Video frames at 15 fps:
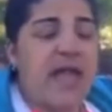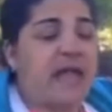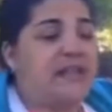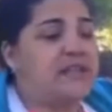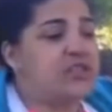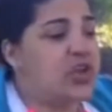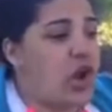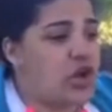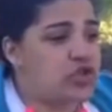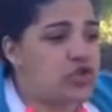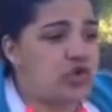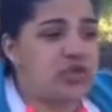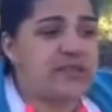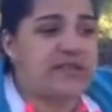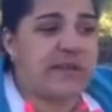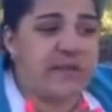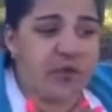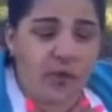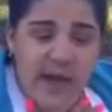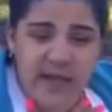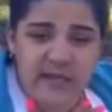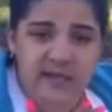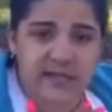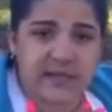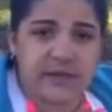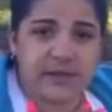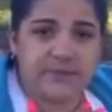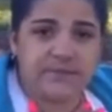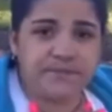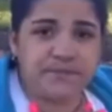And he's also a civil rights leader,
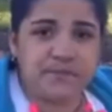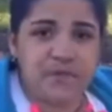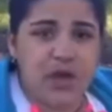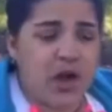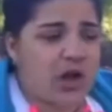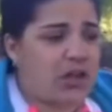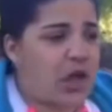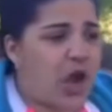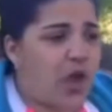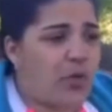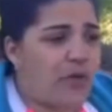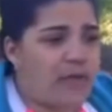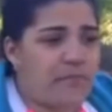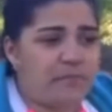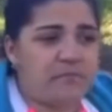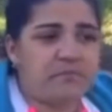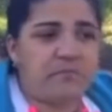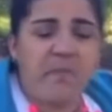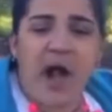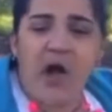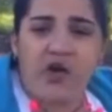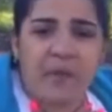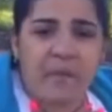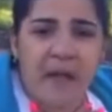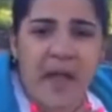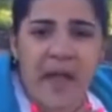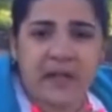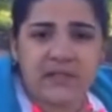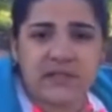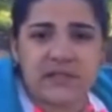along with Malcolm
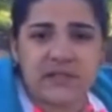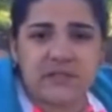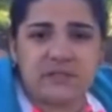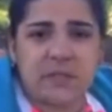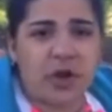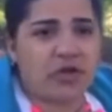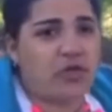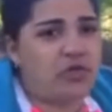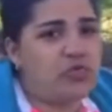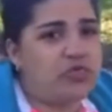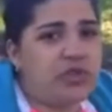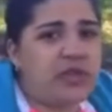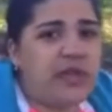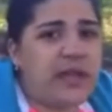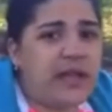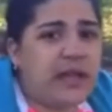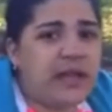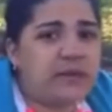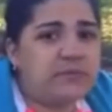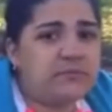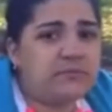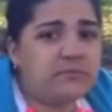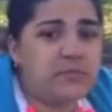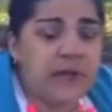X, Martin Luther King,